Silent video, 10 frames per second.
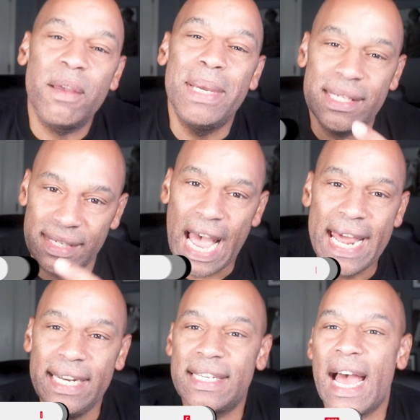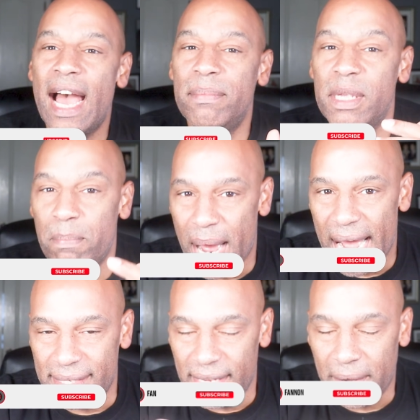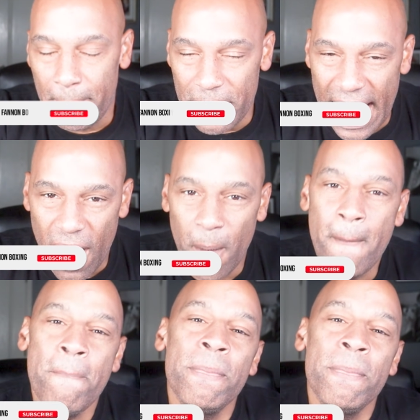some exciting times in boxing. Now,